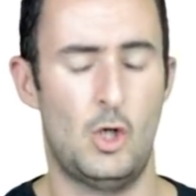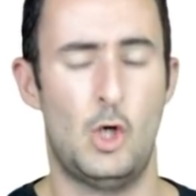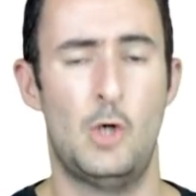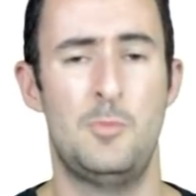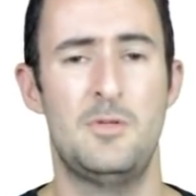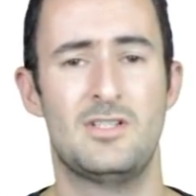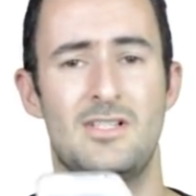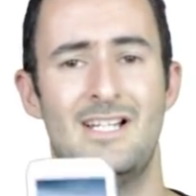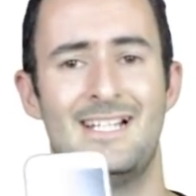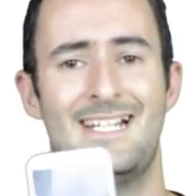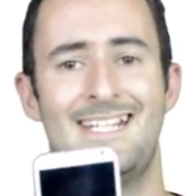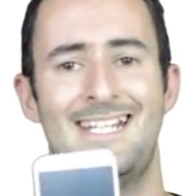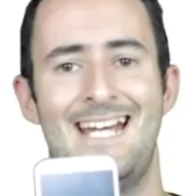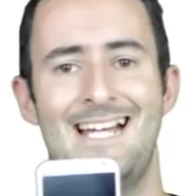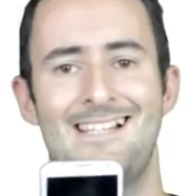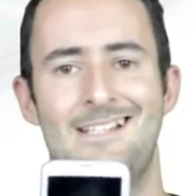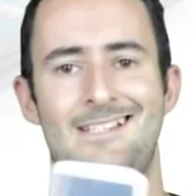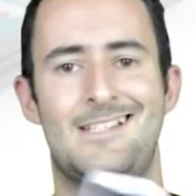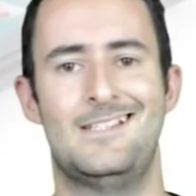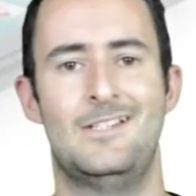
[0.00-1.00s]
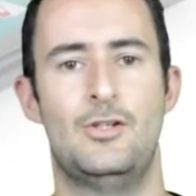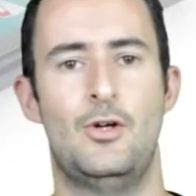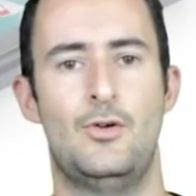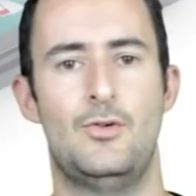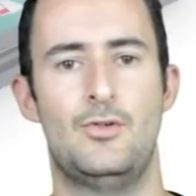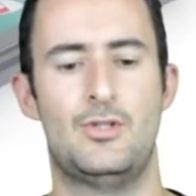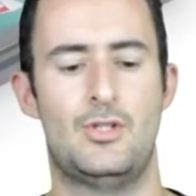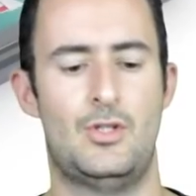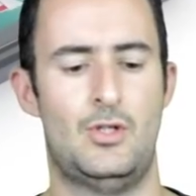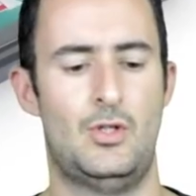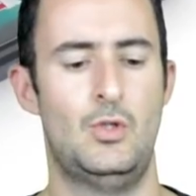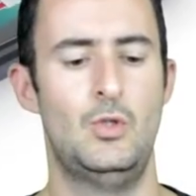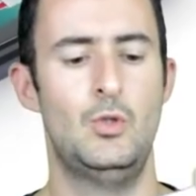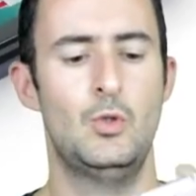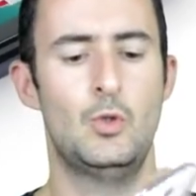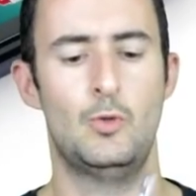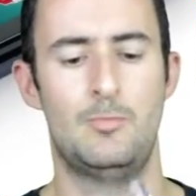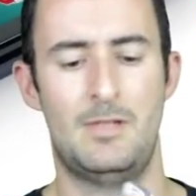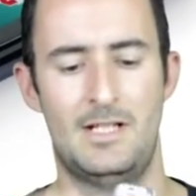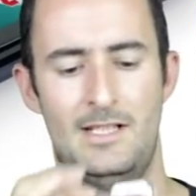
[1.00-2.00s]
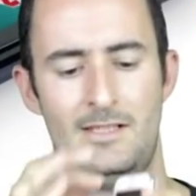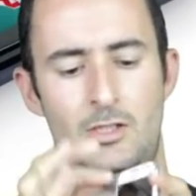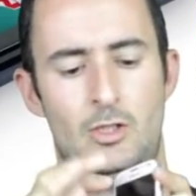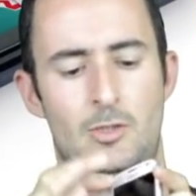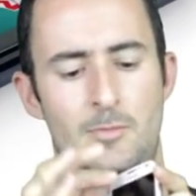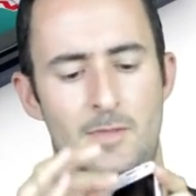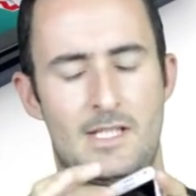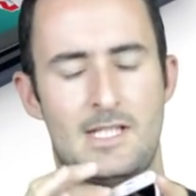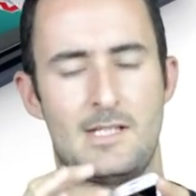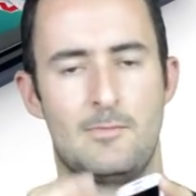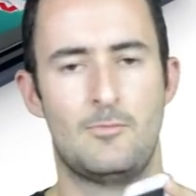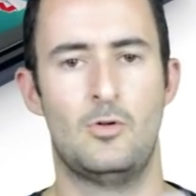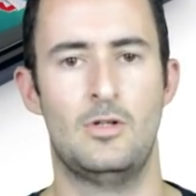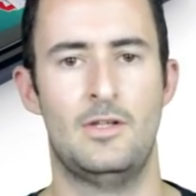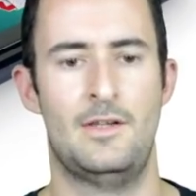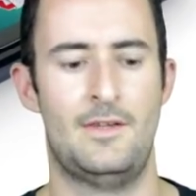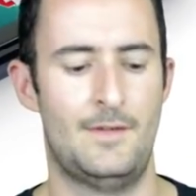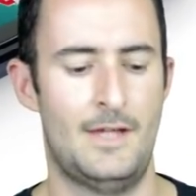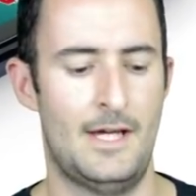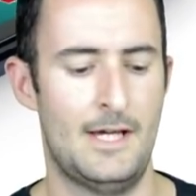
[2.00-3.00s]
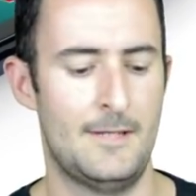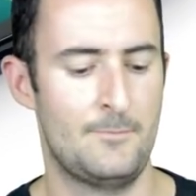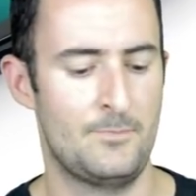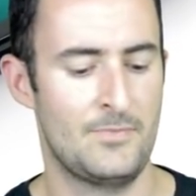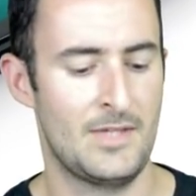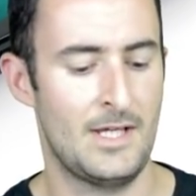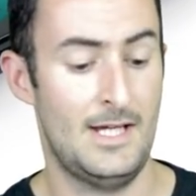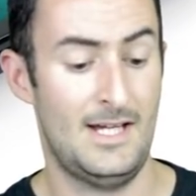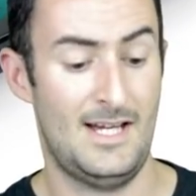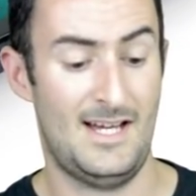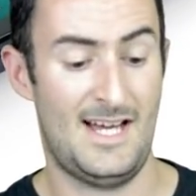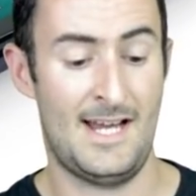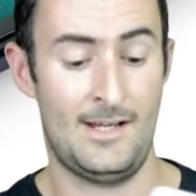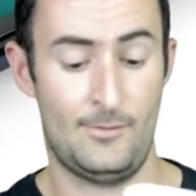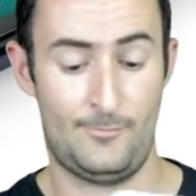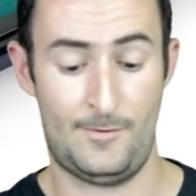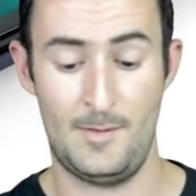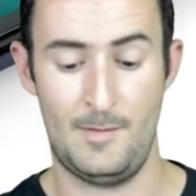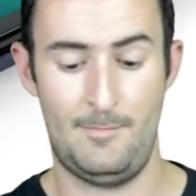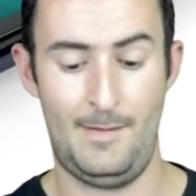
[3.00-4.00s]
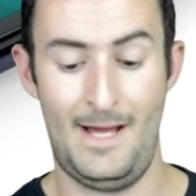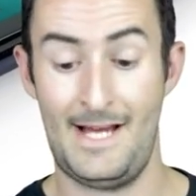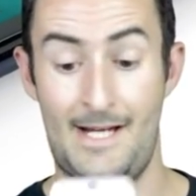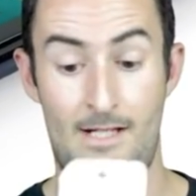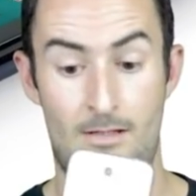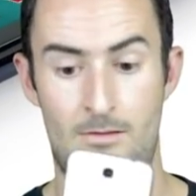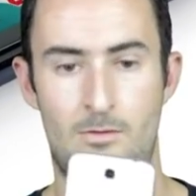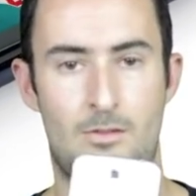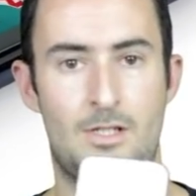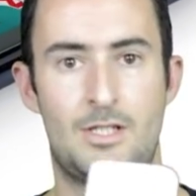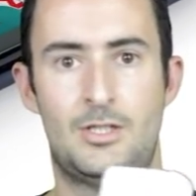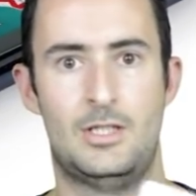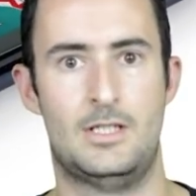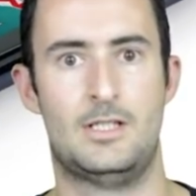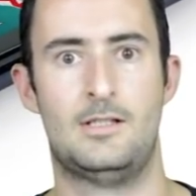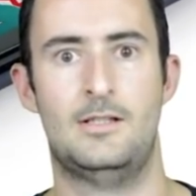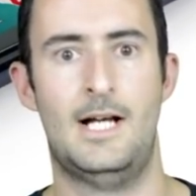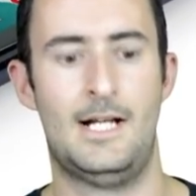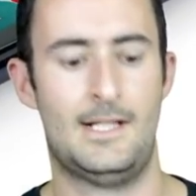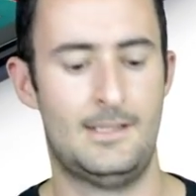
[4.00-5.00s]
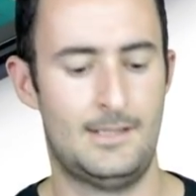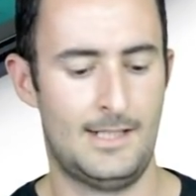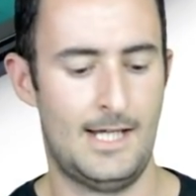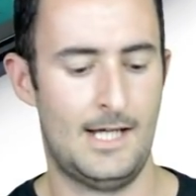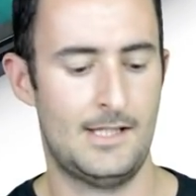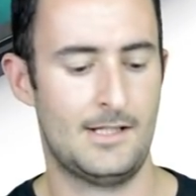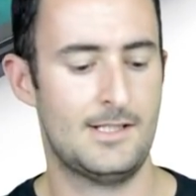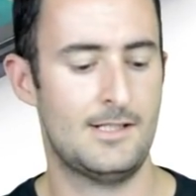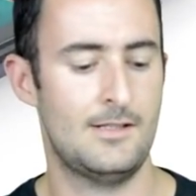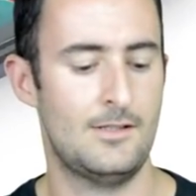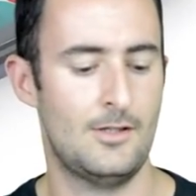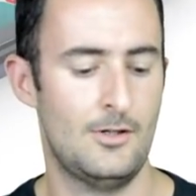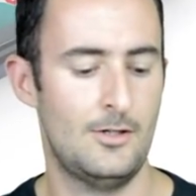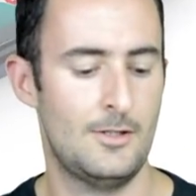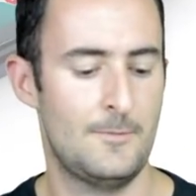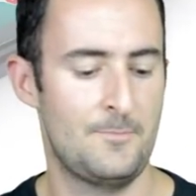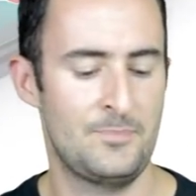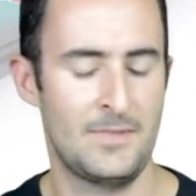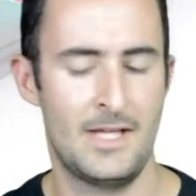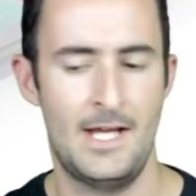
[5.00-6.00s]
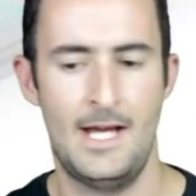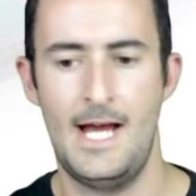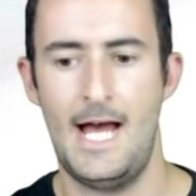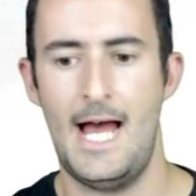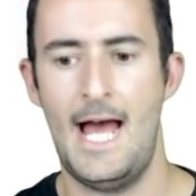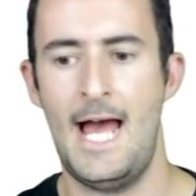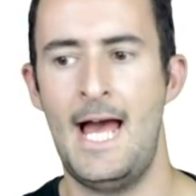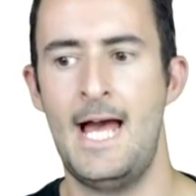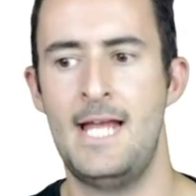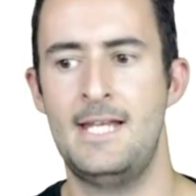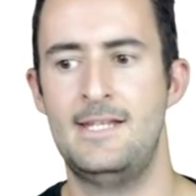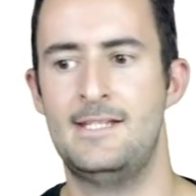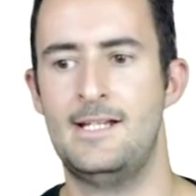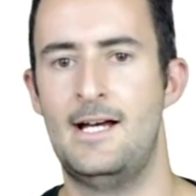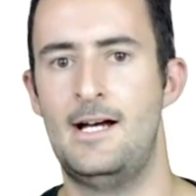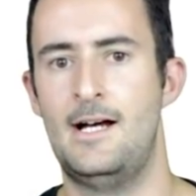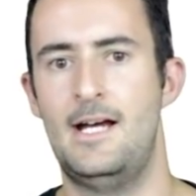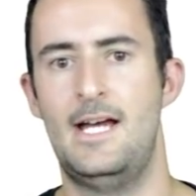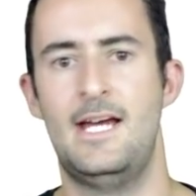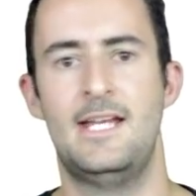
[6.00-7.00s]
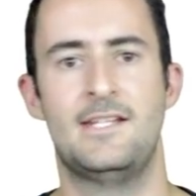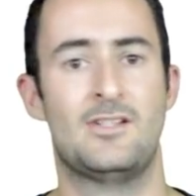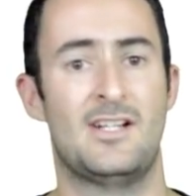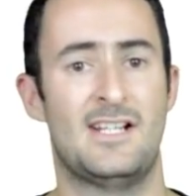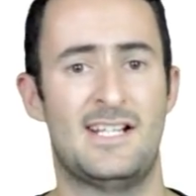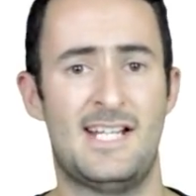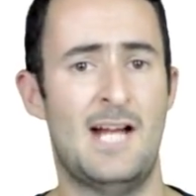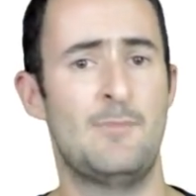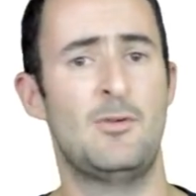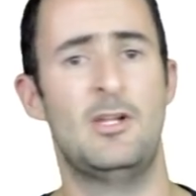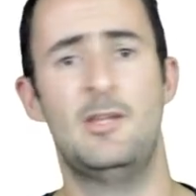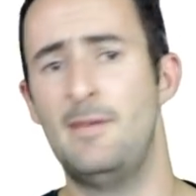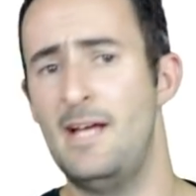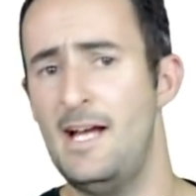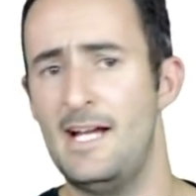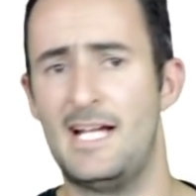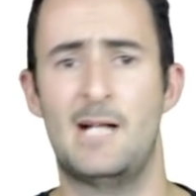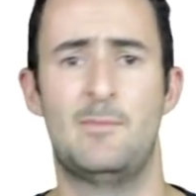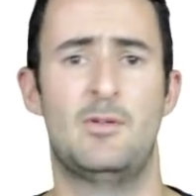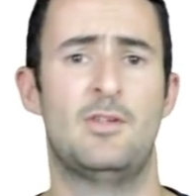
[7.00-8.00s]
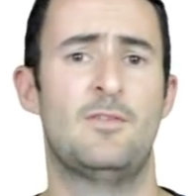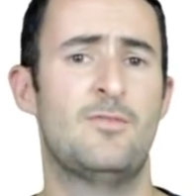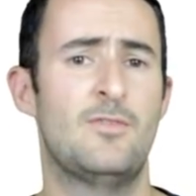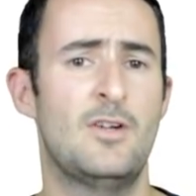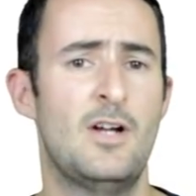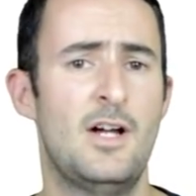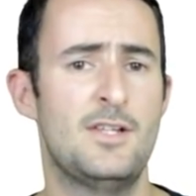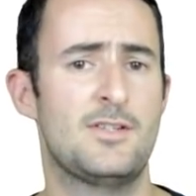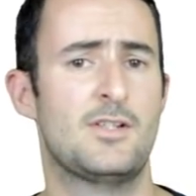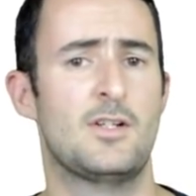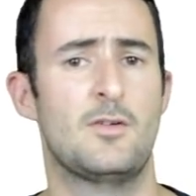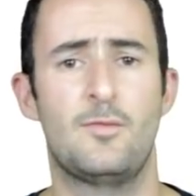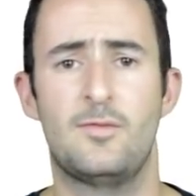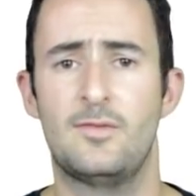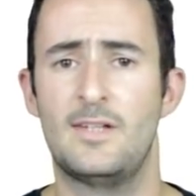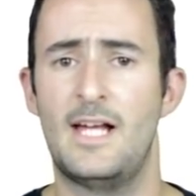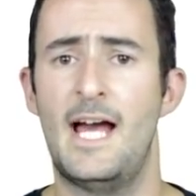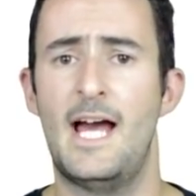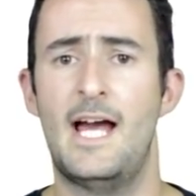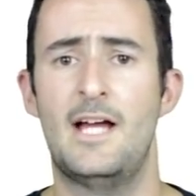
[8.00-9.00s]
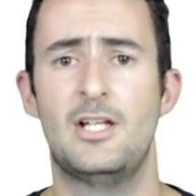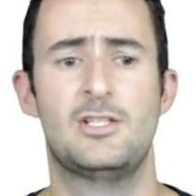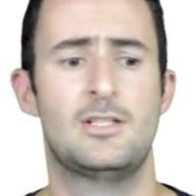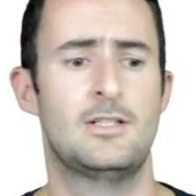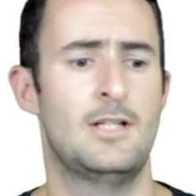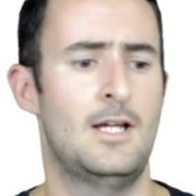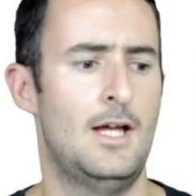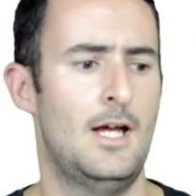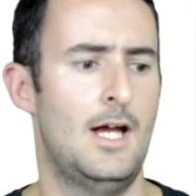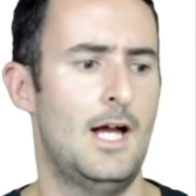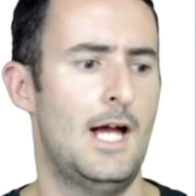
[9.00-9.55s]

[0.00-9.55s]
almost like a Galaxy Note 2, but a little bit smaller than that. And from the back, it looks just like the Galaxy Note. And it's got a camera in the back, camera in the front, it's got a flash.